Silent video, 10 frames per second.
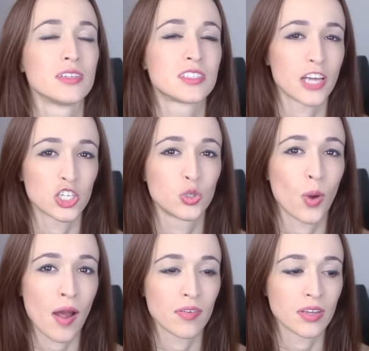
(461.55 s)

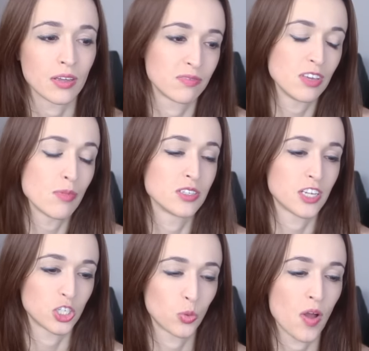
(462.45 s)
sexuality, female
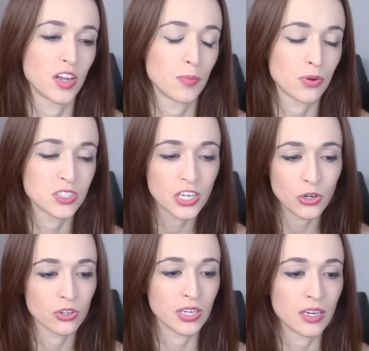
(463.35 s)
sexuality
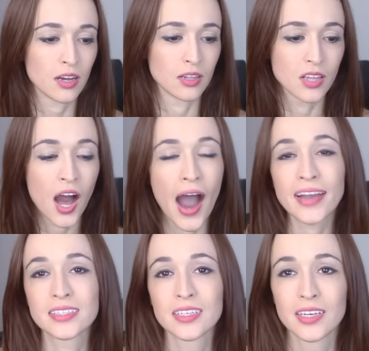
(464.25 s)
particularly, a
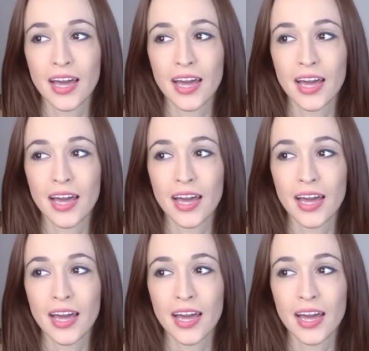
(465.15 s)
lot.